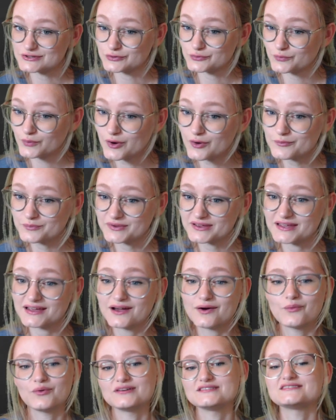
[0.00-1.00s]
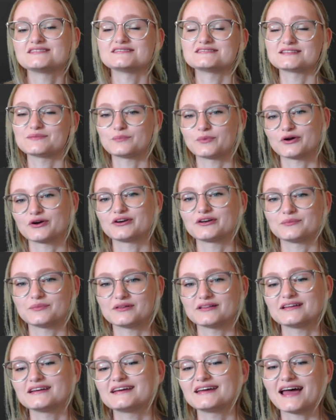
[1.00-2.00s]
won't be once its Unburden
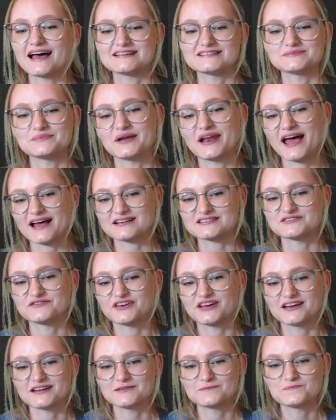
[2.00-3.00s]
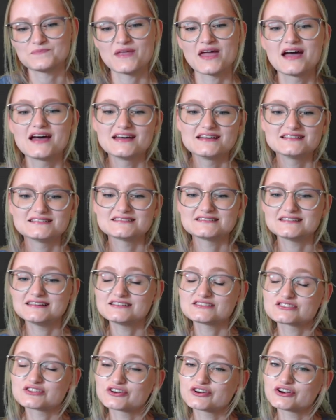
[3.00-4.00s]
ability has been activated.
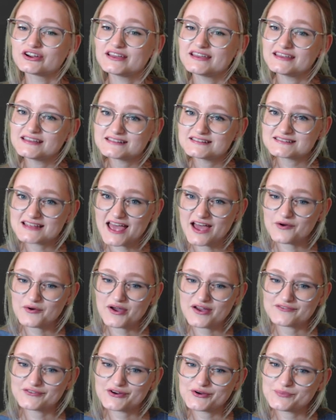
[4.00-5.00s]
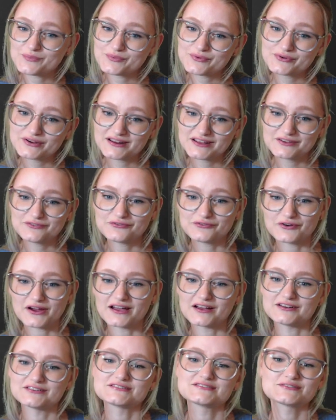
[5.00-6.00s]
Sneasler is, however, pretty
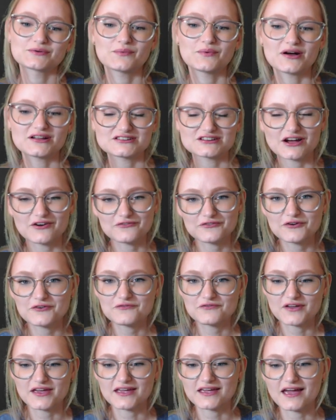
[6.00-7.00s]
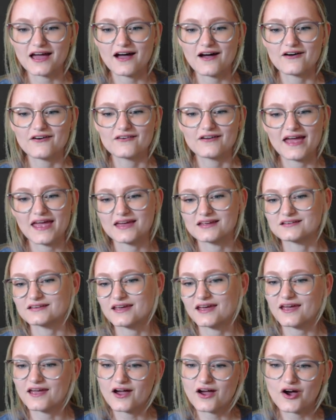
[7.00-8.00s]
frail, so watch out for Fake Out
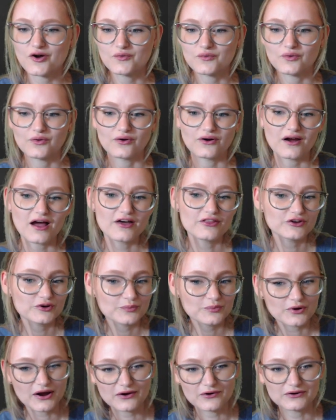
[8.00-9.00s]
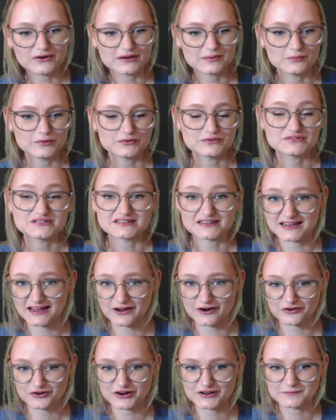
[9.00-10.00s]
and KO or other priority moves to
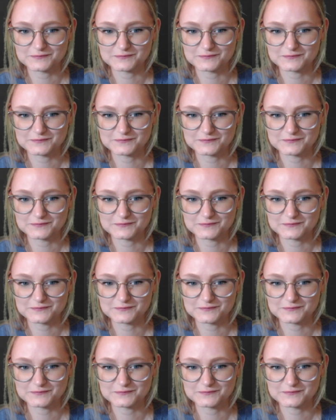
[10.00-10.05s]
counter it.